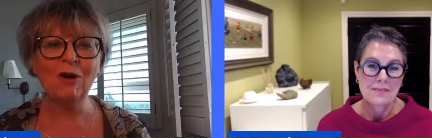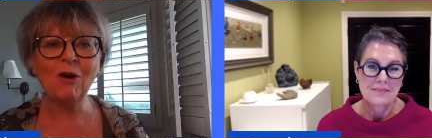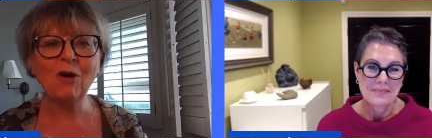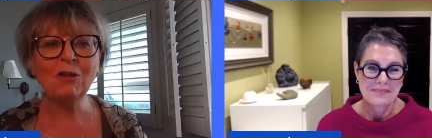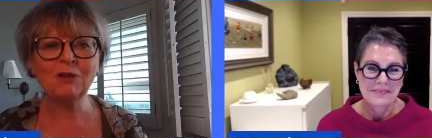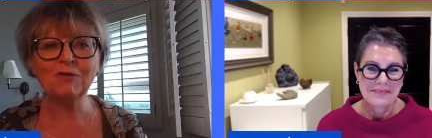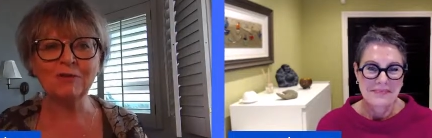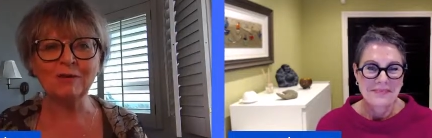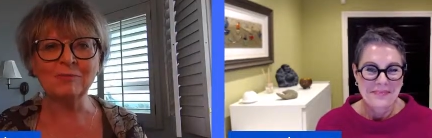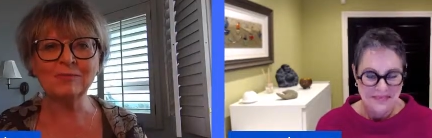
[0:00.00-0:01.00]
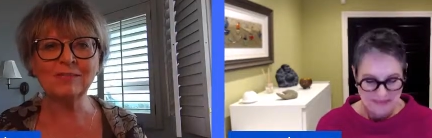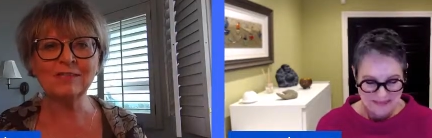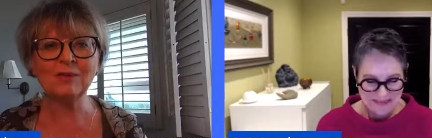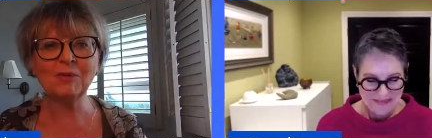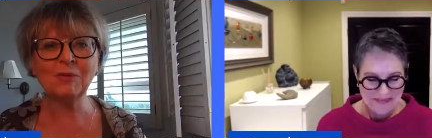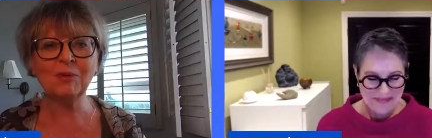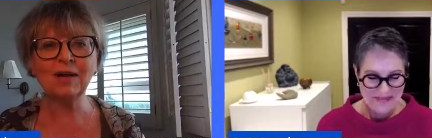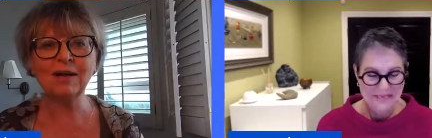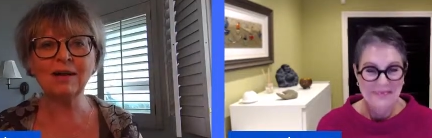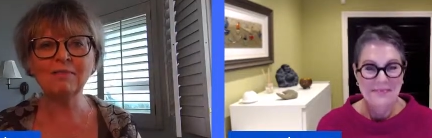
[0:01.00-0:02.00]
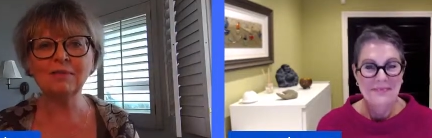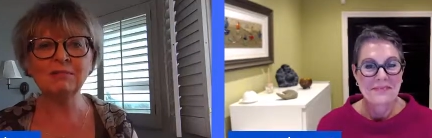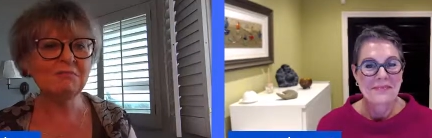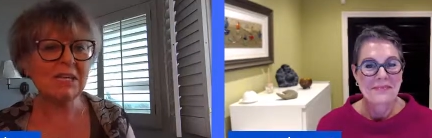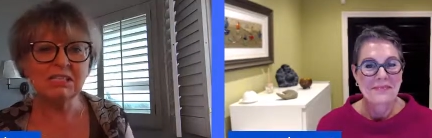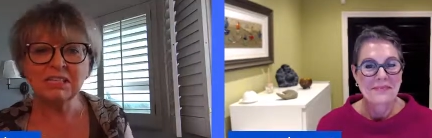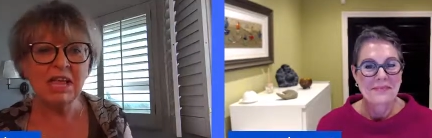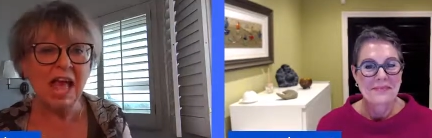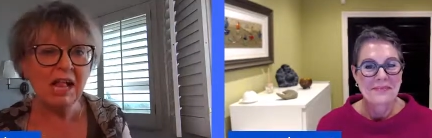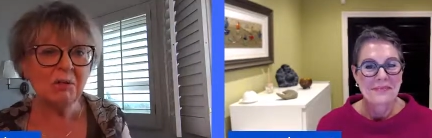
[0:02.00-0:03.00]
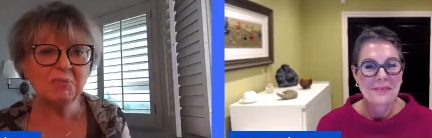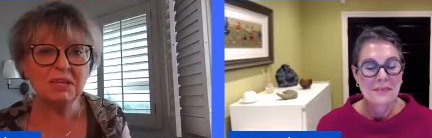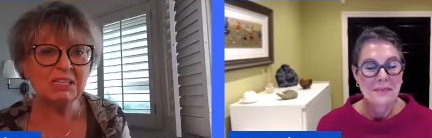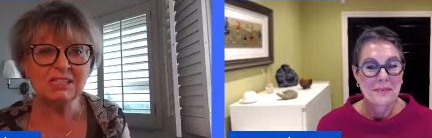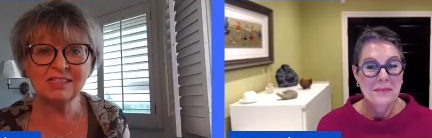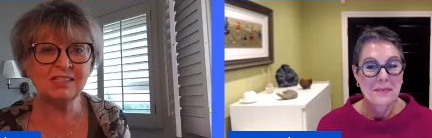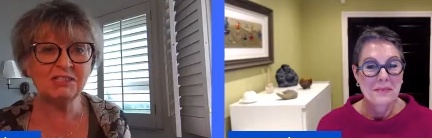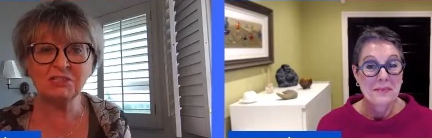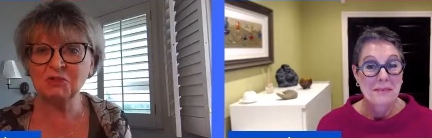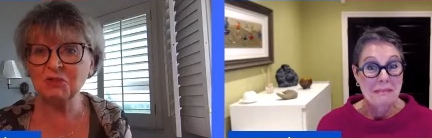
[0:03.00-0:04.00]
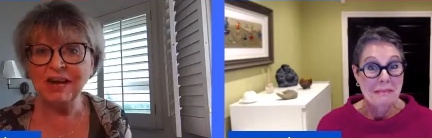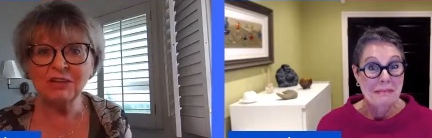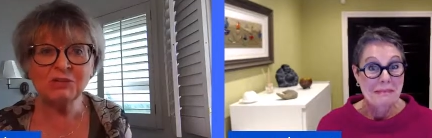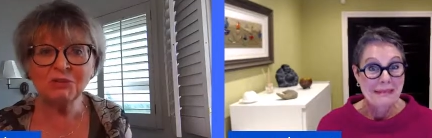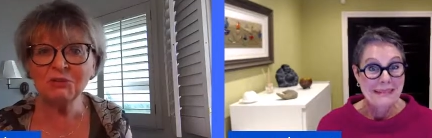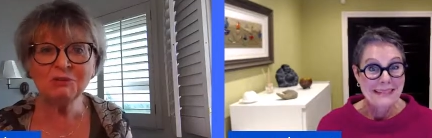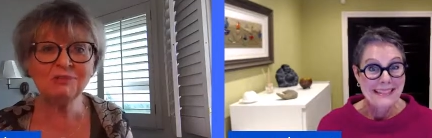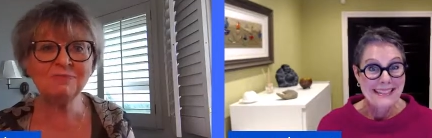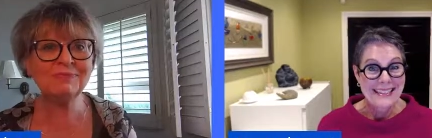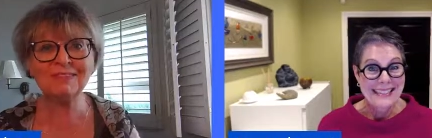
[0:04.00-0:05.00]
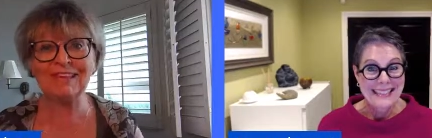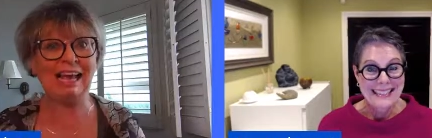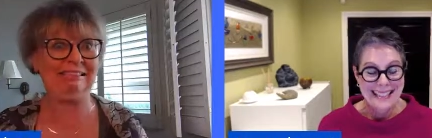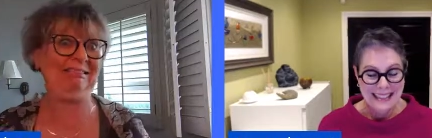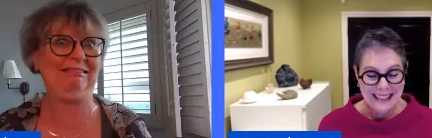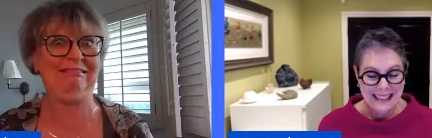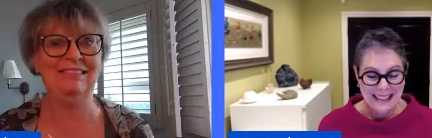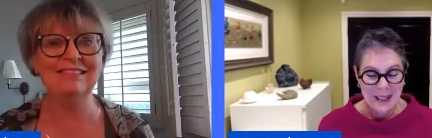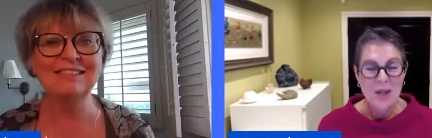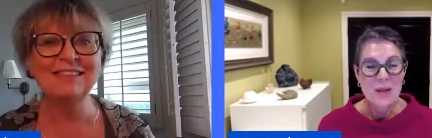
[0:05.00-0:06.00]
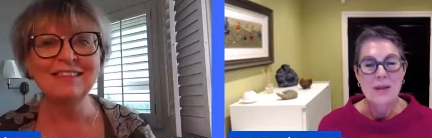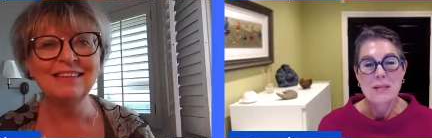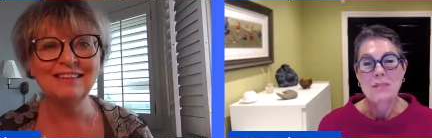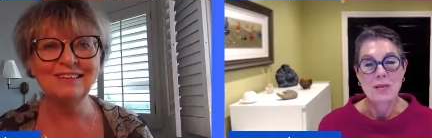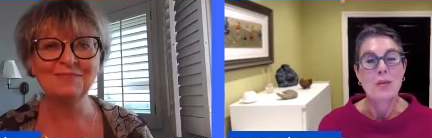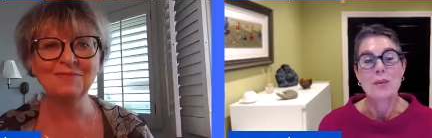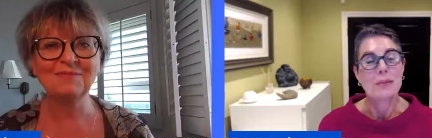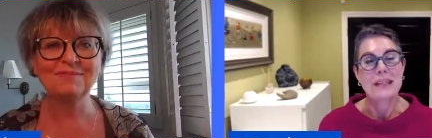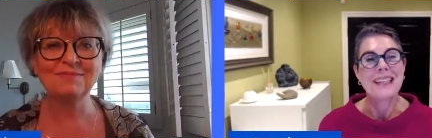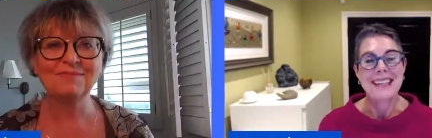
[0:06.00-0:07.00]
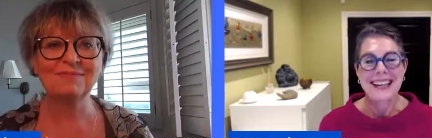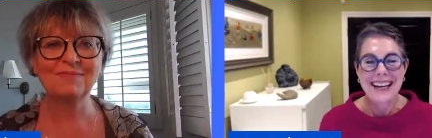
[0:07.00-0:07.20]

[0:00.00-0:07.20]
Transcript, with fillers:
Speaker 1: all of them. So uh, does it help? Does it distract you?
Speaker 2: Oh, probably.